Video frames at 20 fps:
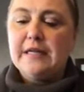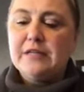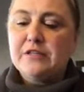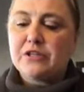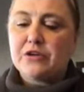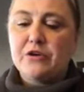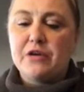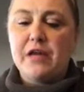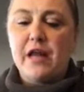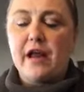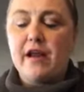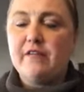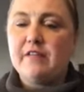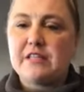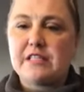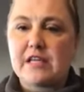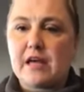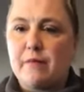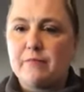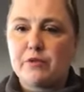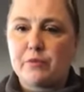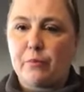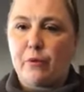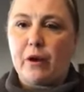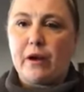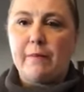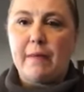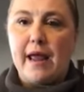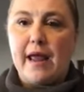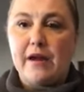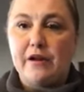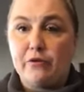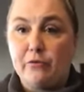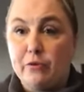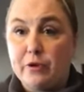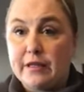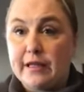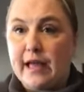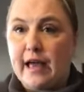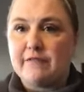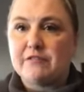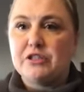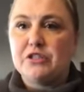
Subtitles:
So none of this comes pre-made. You really have